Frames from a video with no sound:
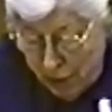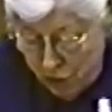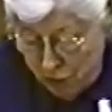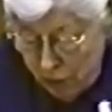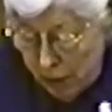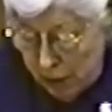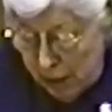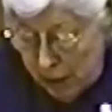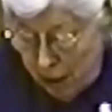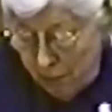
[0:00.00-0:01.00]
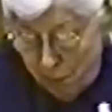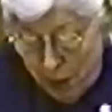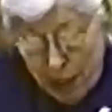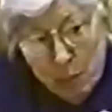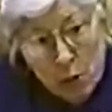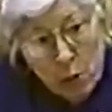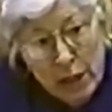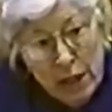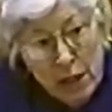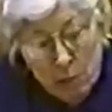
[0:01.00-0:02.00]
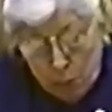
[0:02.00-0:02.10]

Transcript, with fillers: the issue of Bible reading